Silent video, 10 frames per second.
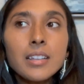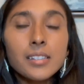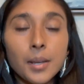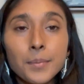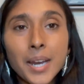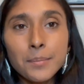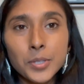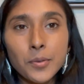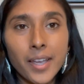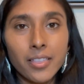sometimes
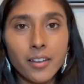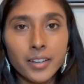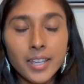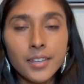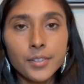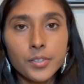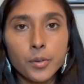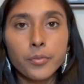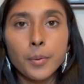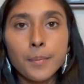you get lucky. So
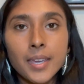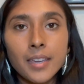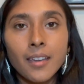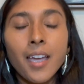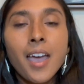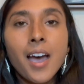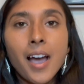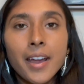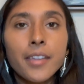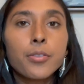for me,
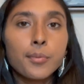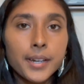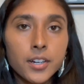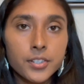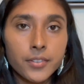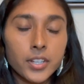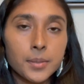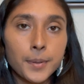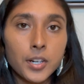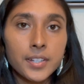I had 3 years of
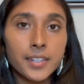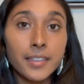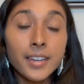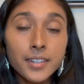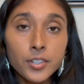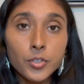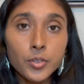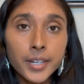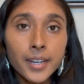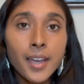experience in the
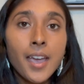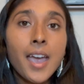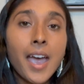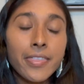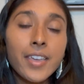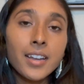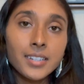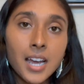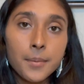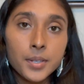industry. At that
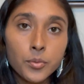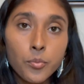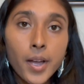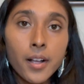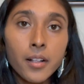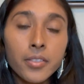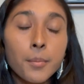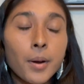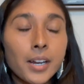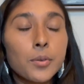time as well, the
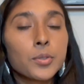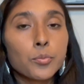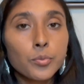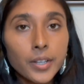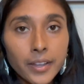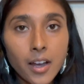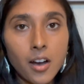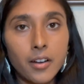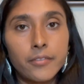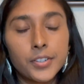market was really
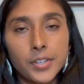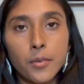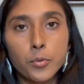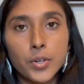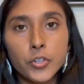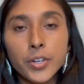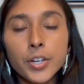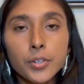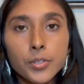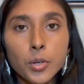hot for software
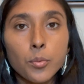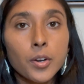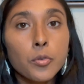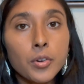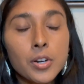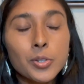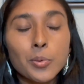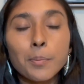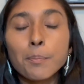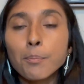engineers. So recruiters
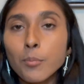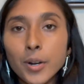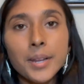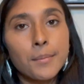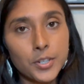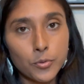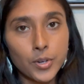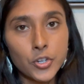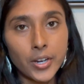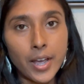were pretty much
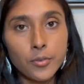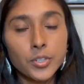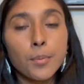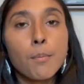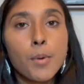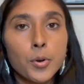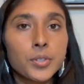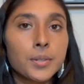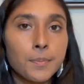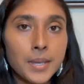reaching out to
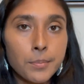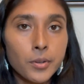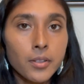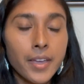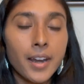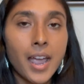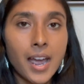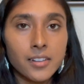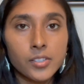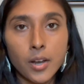most people that
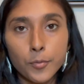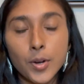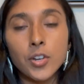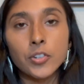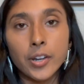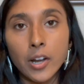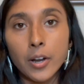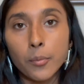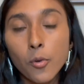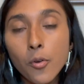had a software
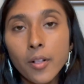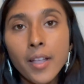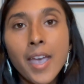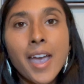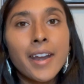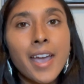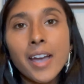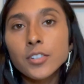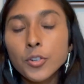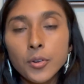engineering role and
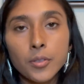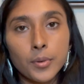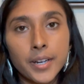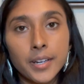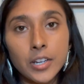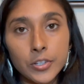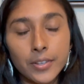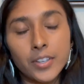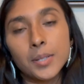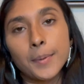had 2 to 3 years
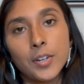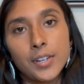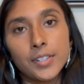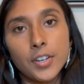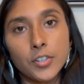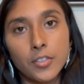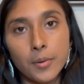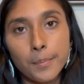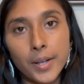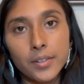of experience under their
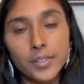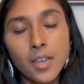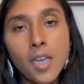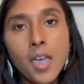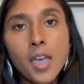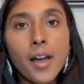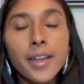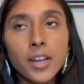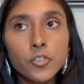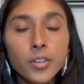belt. I
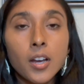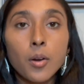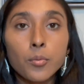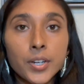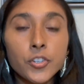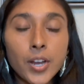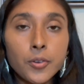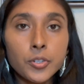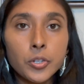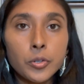actually got reached
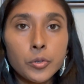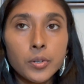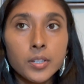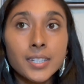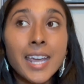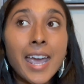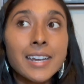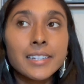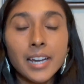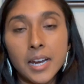out to
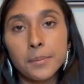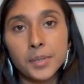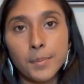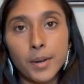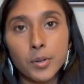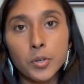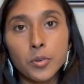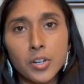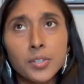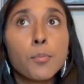10 times by
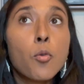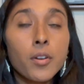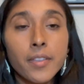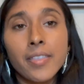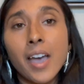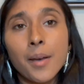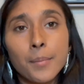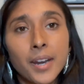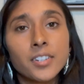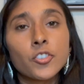recruiters, more than that,
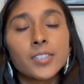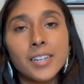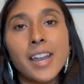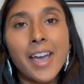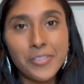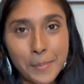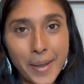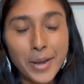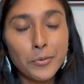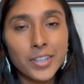but I just didn't have the
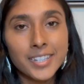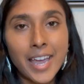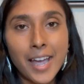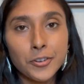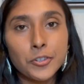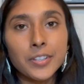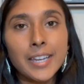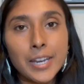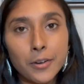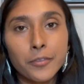bandwidth to actually
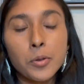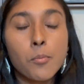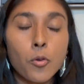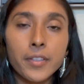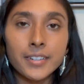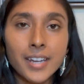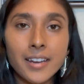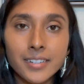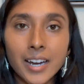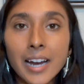interview more than
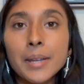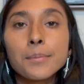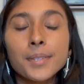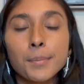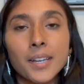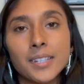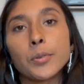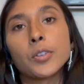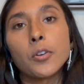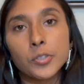10 times because I
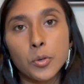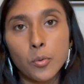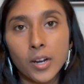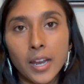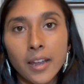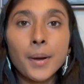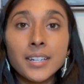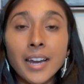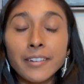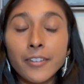was also working my
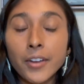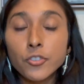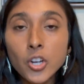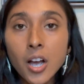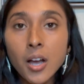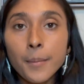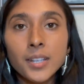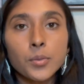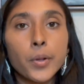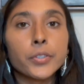9-to-5 job
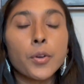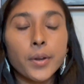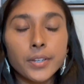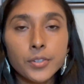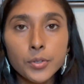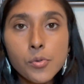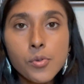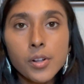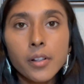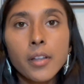as well as going to
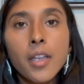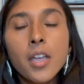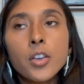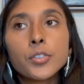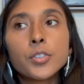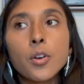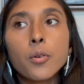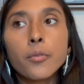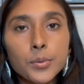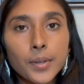school.
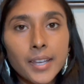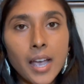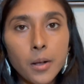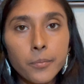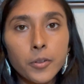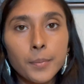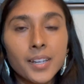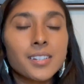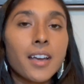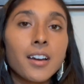So it was really helpful
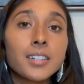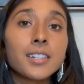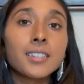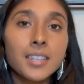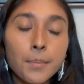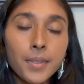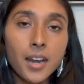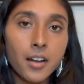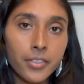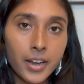because I got to skip
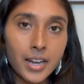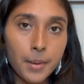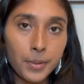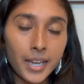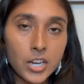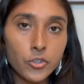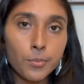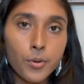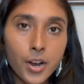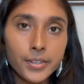that online application
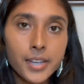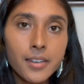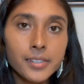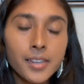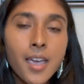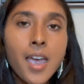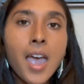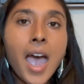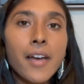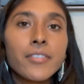process,
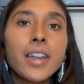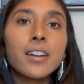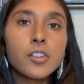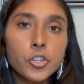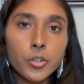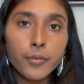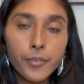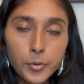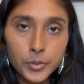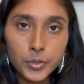have that initial
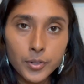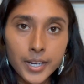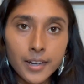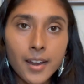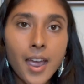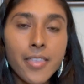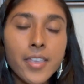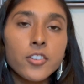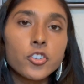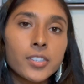phone screen, and
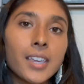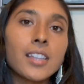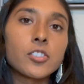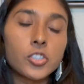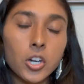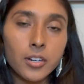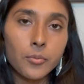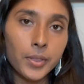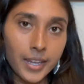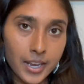then just get started
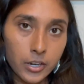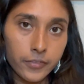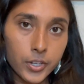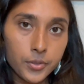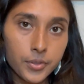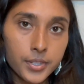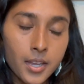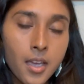with the interviews.